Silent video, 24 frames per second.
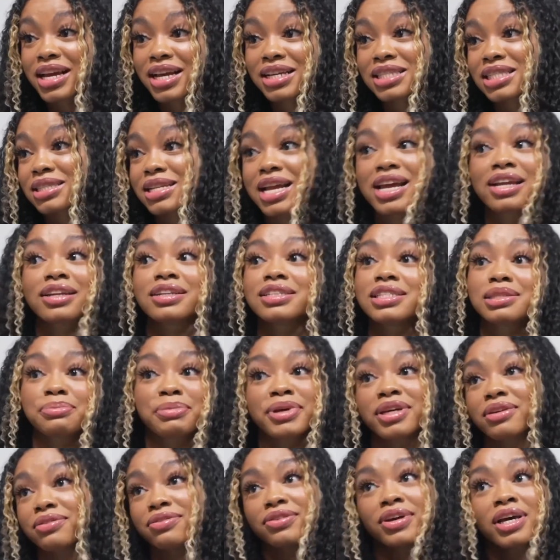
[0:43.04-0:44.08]
saying? Stanley
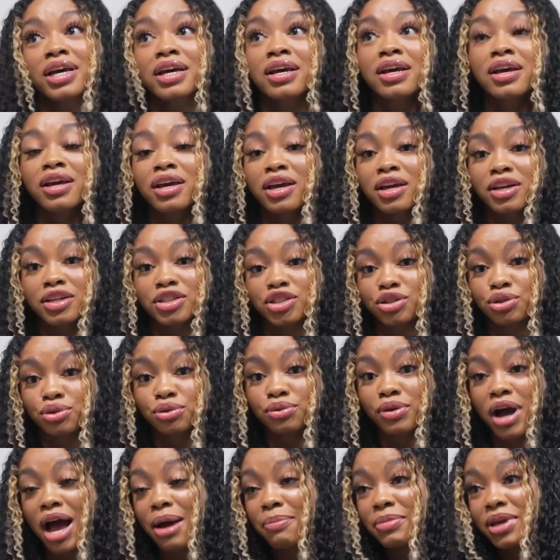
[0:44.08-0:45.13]
Smith.
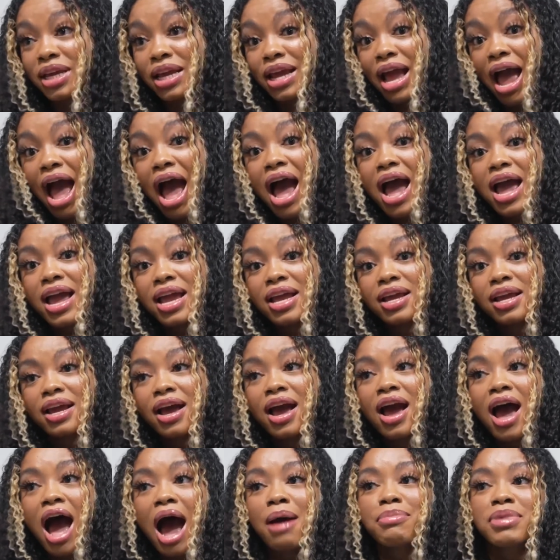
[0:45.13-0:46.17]
Shoot, I mean, I
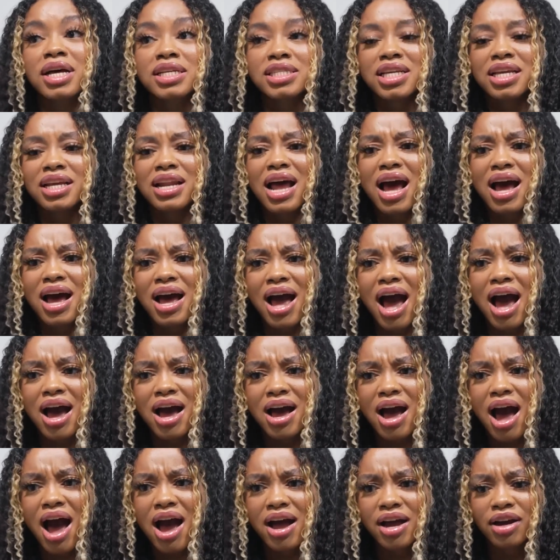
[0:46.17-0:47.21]
ain't. I'm not saying I,
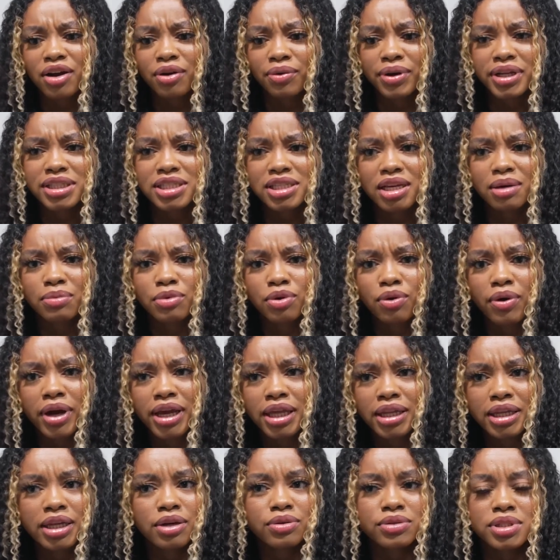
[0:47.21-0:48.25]
I I agreed to him
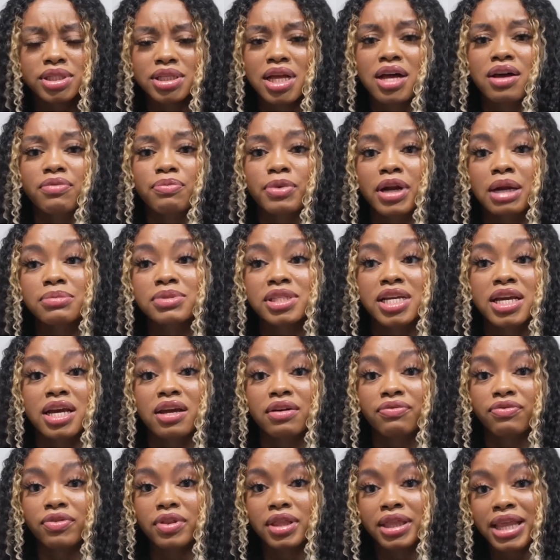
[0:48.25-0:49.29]
doing illegal stuff, but I'm
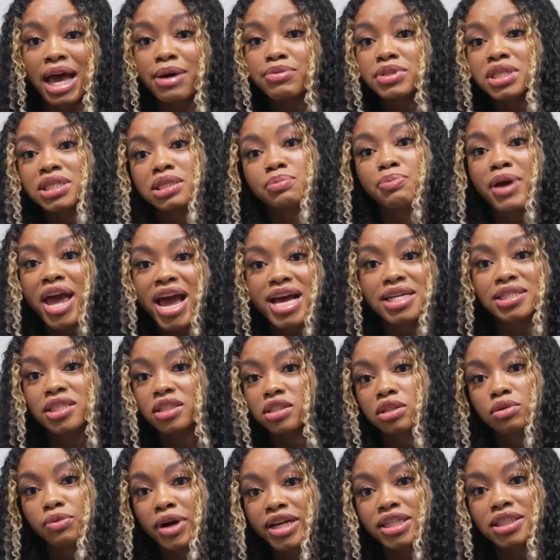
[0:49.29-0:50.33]
saying if that was his past
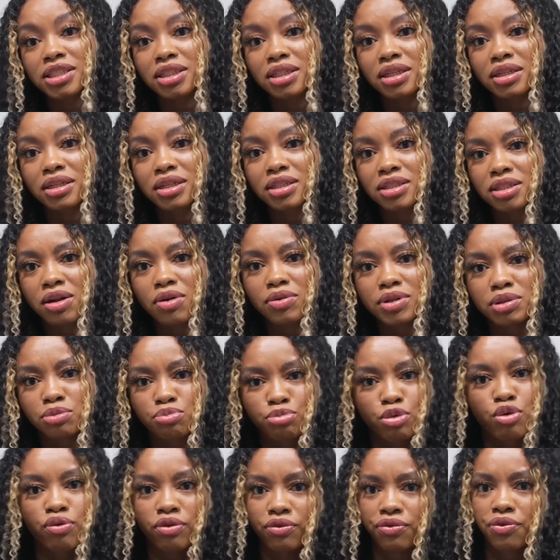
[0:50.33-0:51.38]
situation. As long as
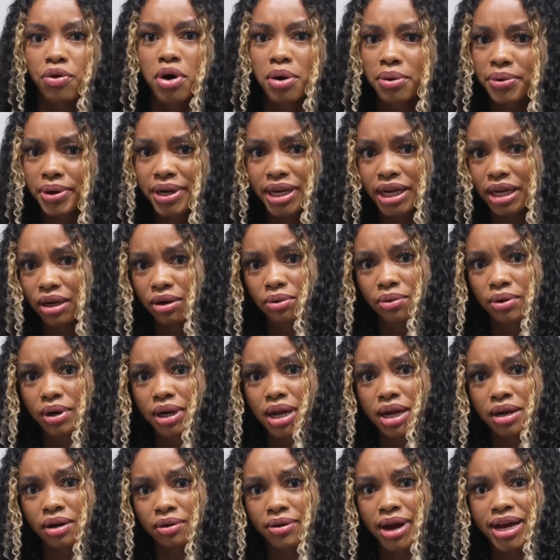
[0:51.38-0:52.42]
moving forward, he ain't doing
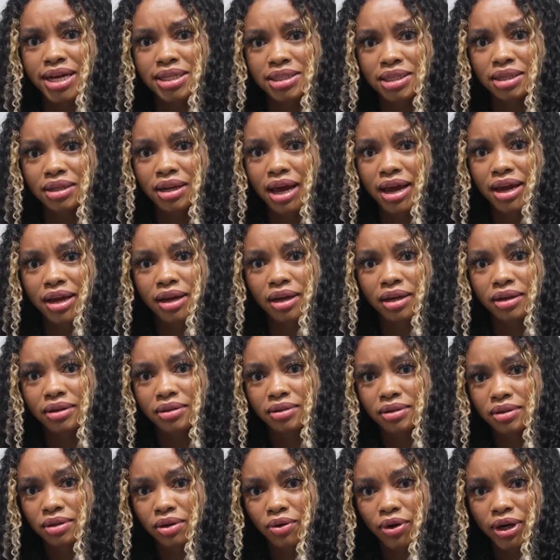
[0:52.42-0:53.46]
nothing crazy like
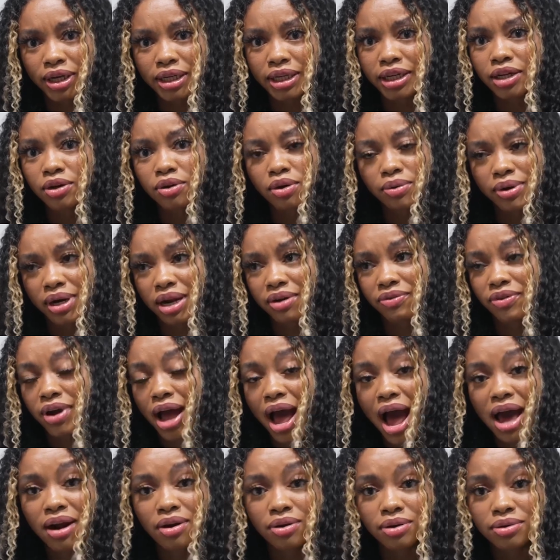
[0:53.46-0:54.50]
or illegal or whatever.
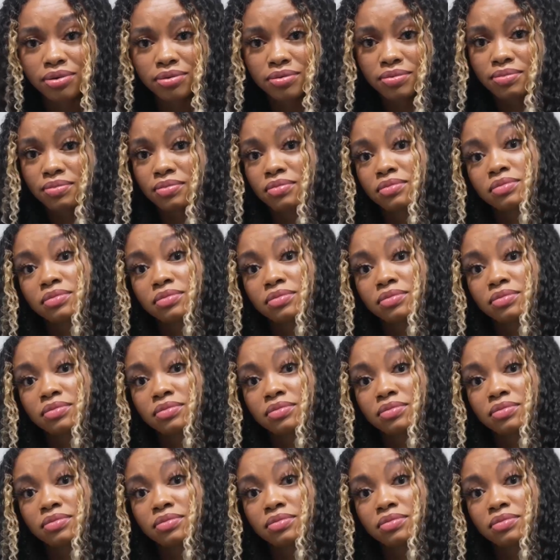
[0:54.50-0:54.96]
I don't.